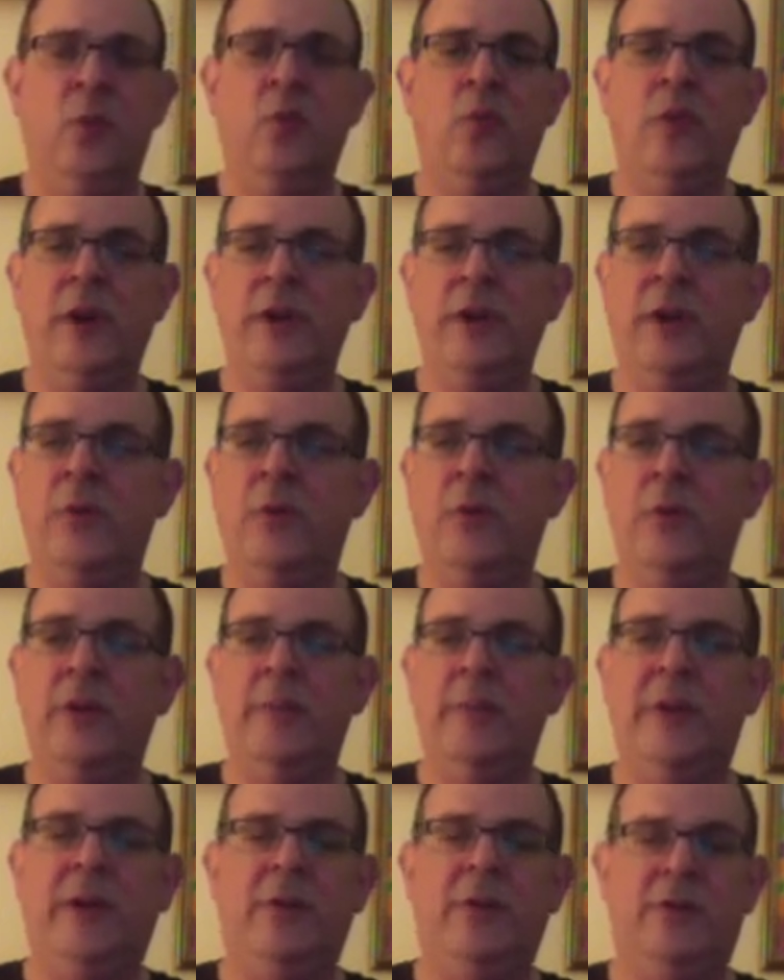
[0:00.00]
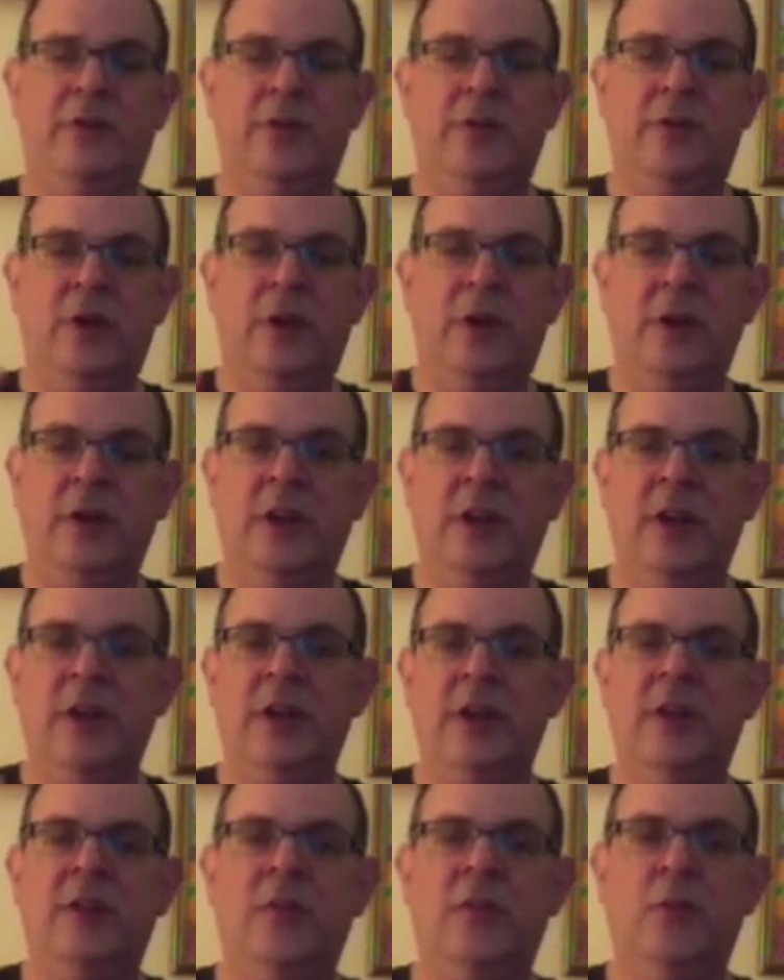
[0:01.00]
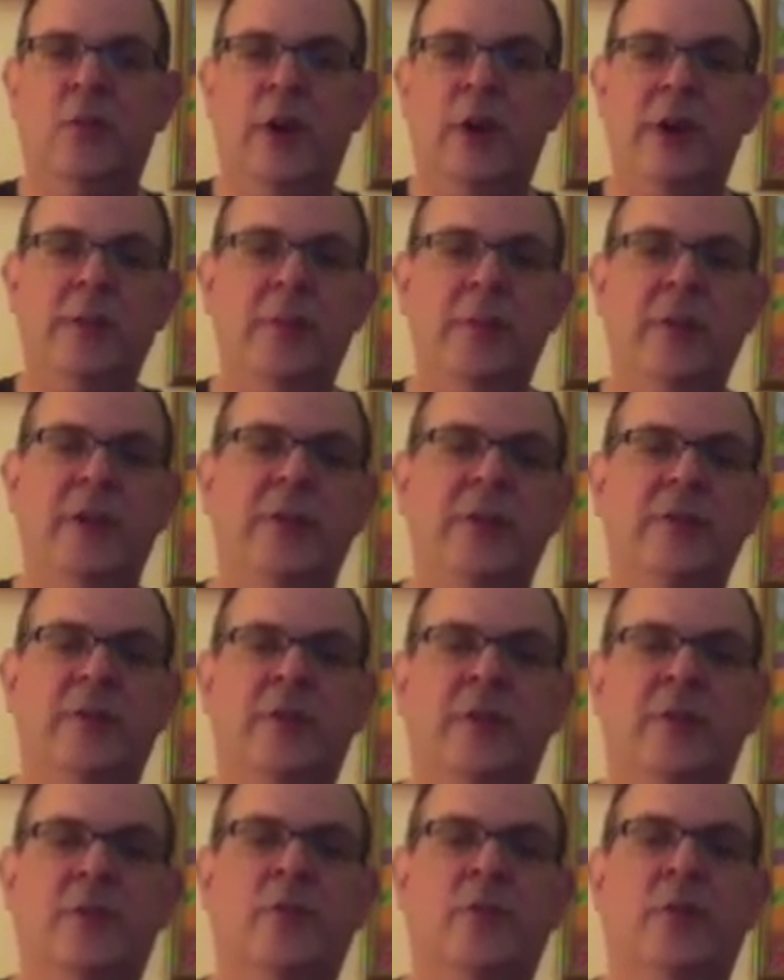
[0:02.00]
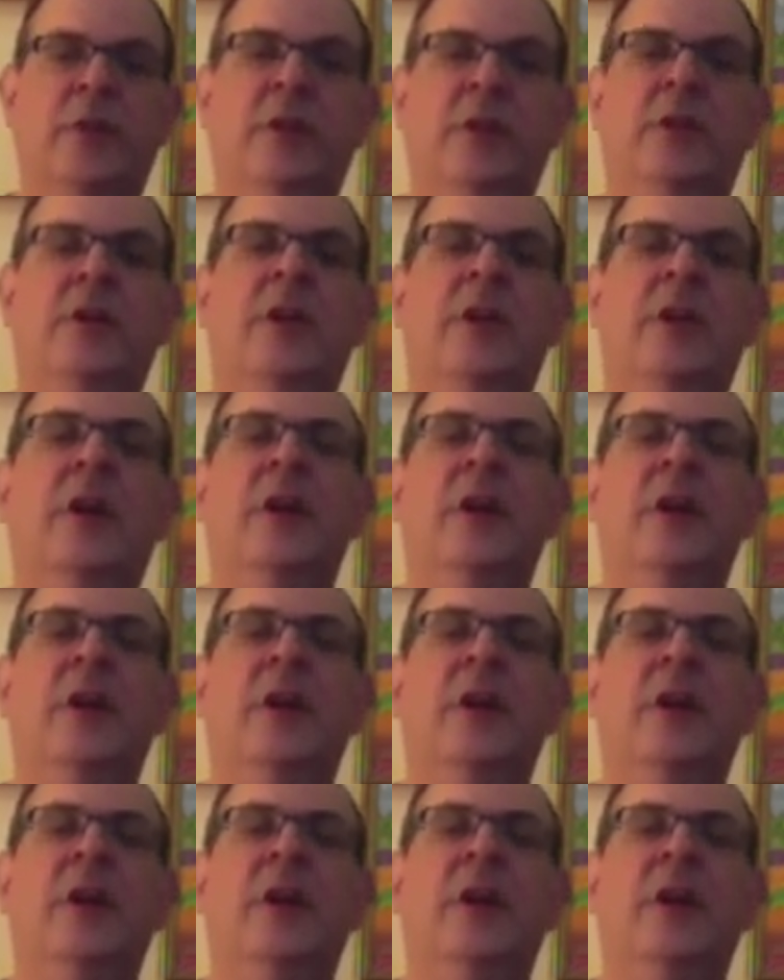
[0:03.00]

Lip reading: Right now, worry about is your tongue hitting the right place on the reed,